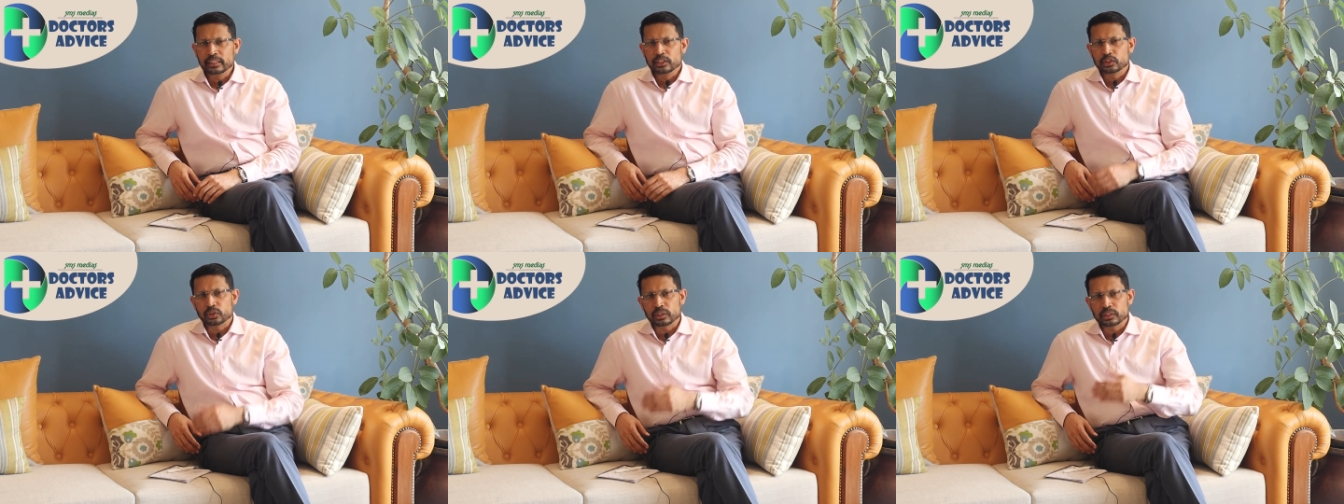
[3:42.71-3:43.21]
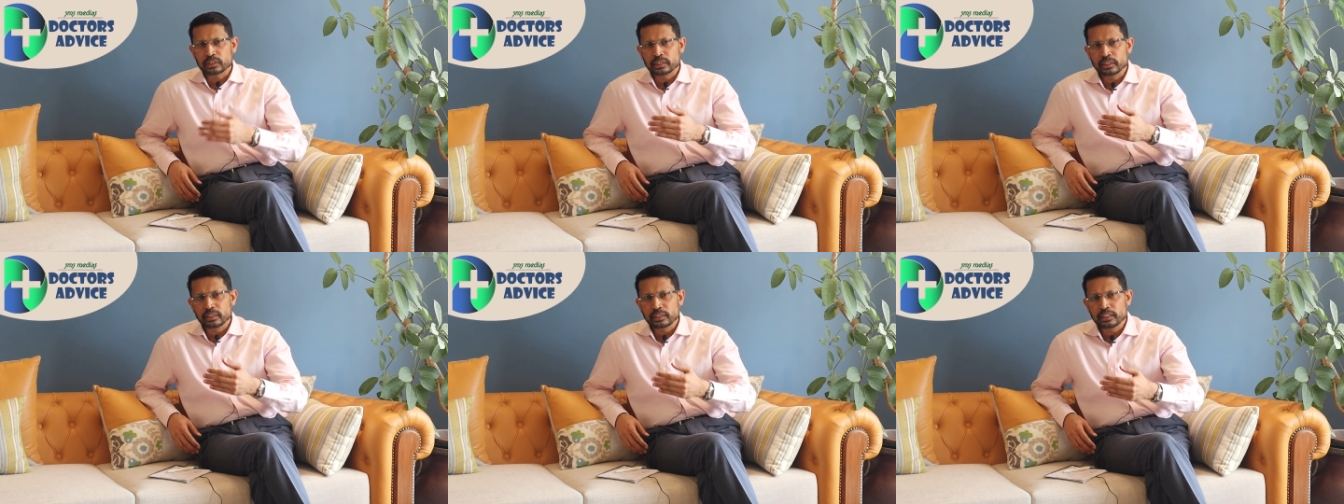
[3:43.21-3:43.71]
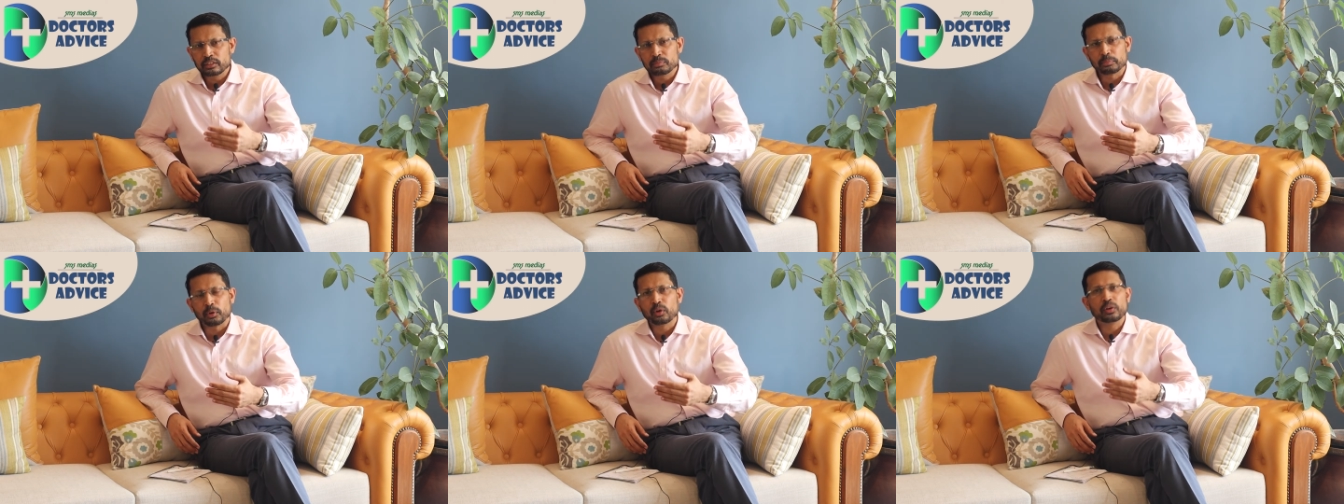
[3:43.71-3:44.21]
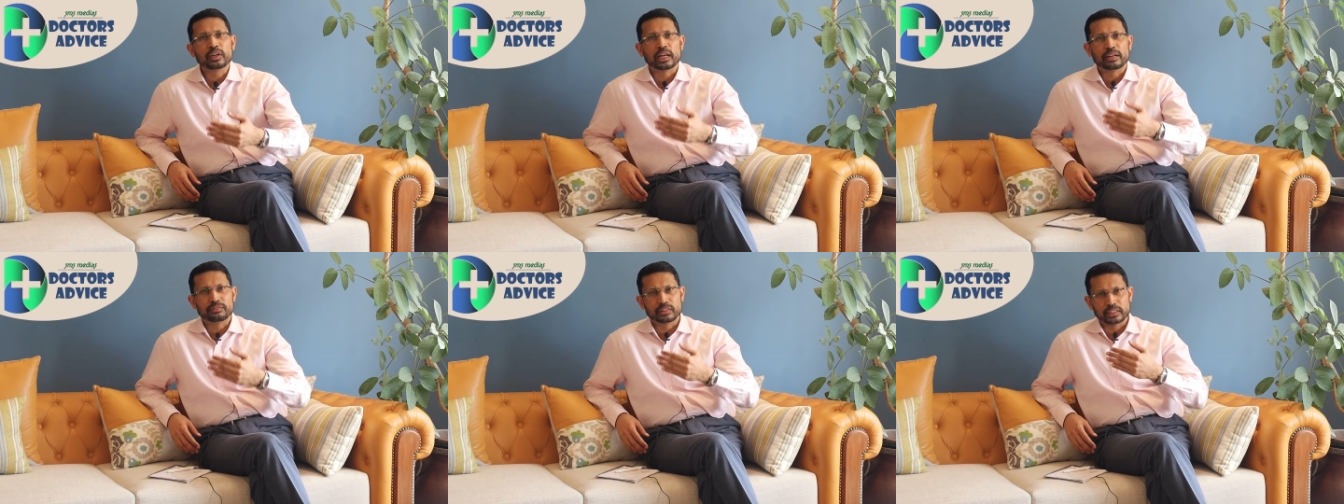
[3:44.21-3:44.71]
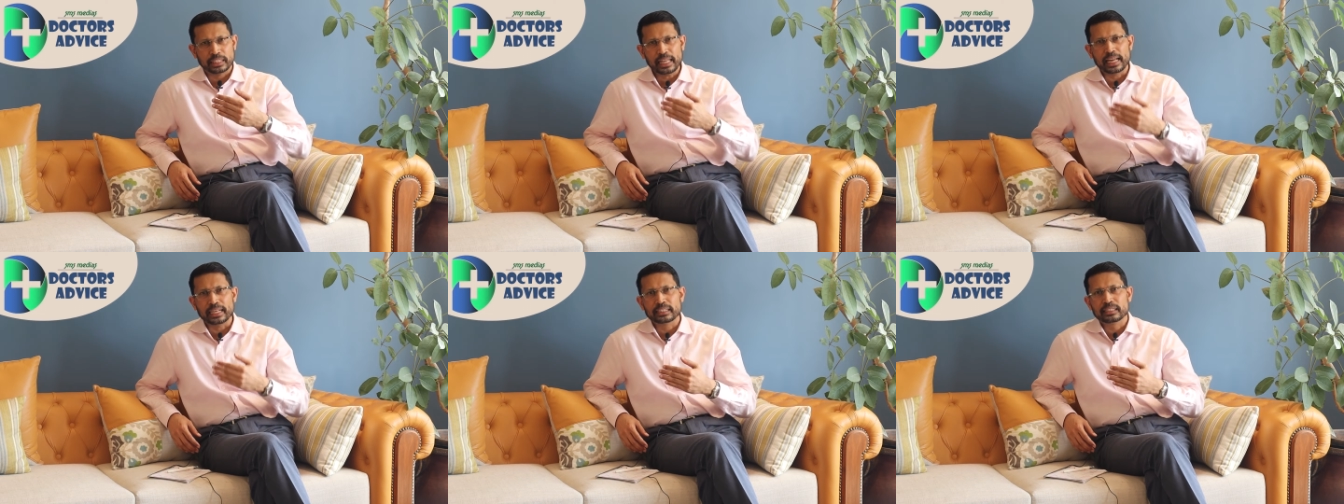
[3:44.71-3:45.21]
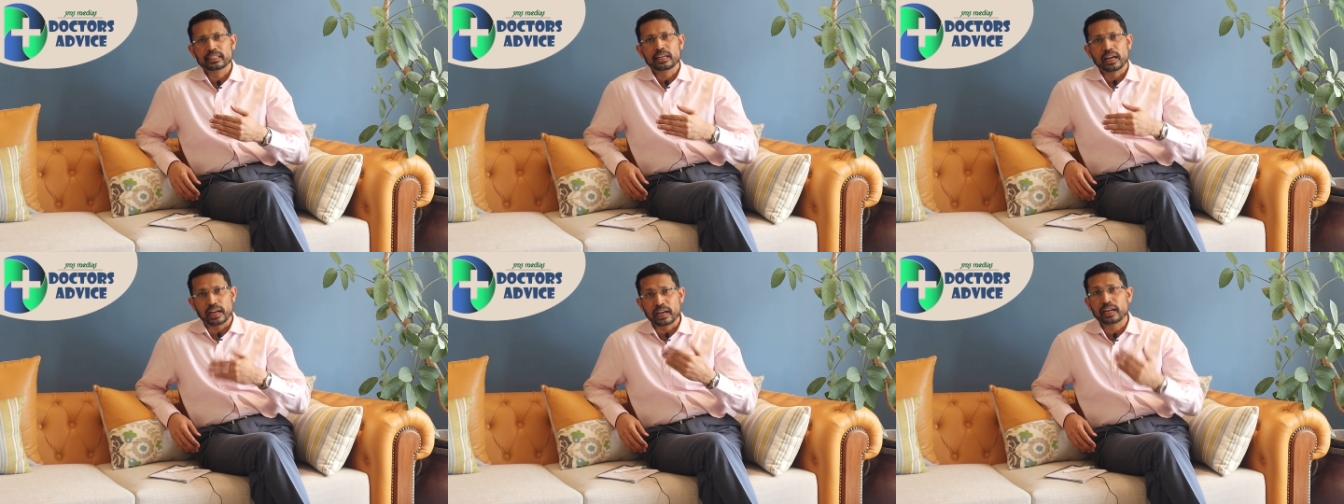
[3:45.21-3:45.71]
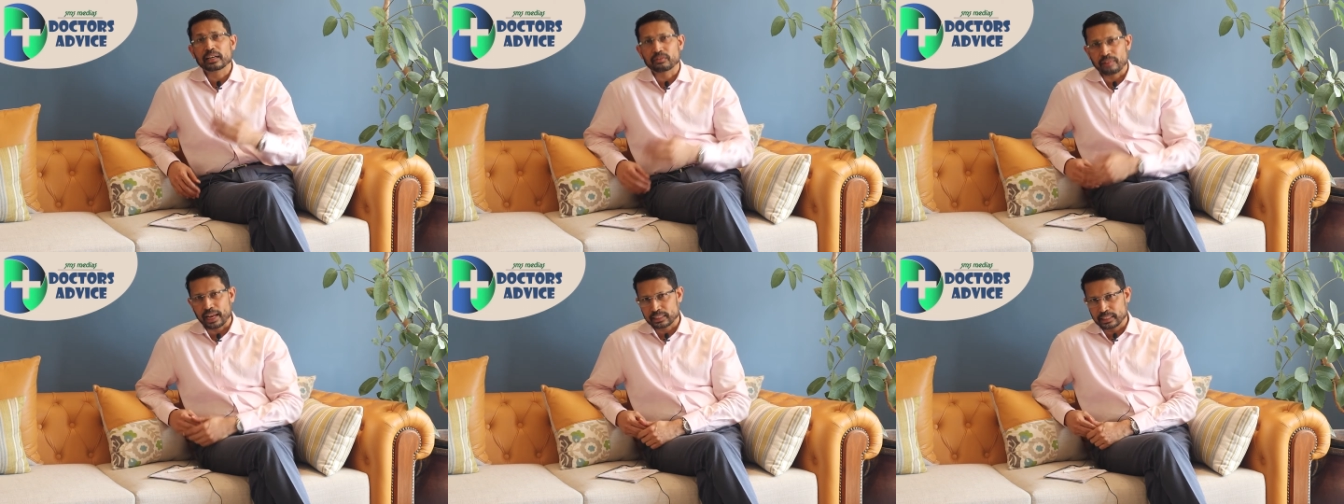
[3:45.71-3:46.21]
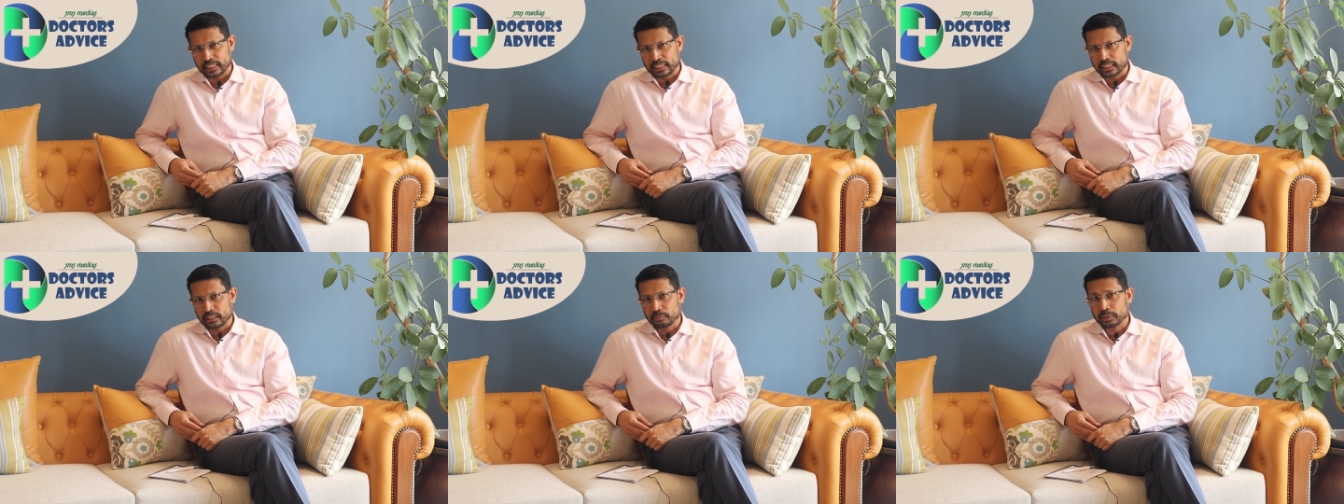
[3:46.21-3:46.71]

So the children born after that are vaccinated.